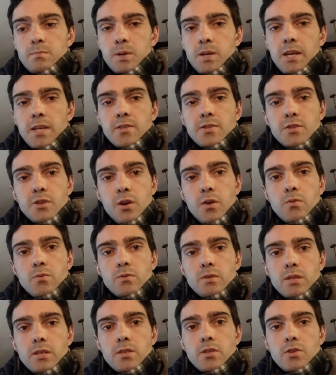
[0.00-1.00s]
but I
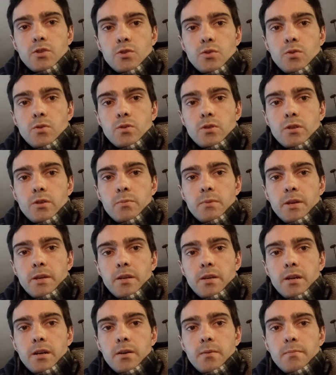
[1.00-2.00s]
don't need the short term
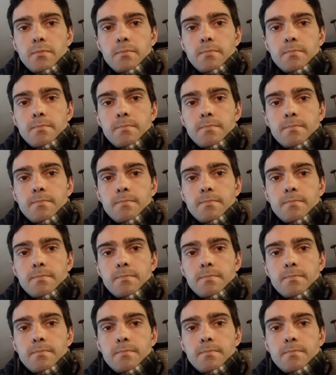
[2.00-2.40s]
income.